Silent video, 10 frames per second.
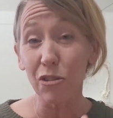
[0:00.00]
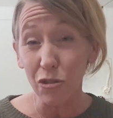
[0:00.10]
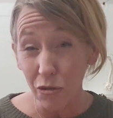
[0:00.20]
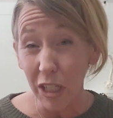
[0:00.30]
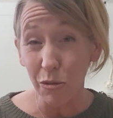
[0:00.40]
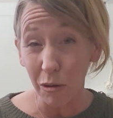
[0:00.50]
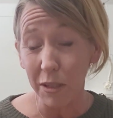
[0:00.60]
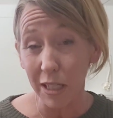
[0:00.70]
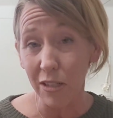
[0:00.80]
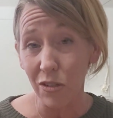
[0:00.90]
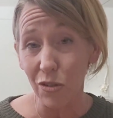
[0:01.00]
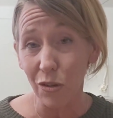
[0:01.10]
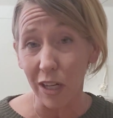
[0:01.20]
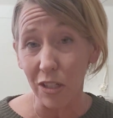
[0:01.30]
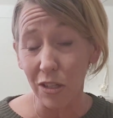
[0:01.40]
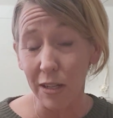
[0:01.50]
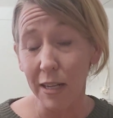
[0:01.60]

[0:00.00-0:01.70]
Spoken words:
stretch what we need to stretch.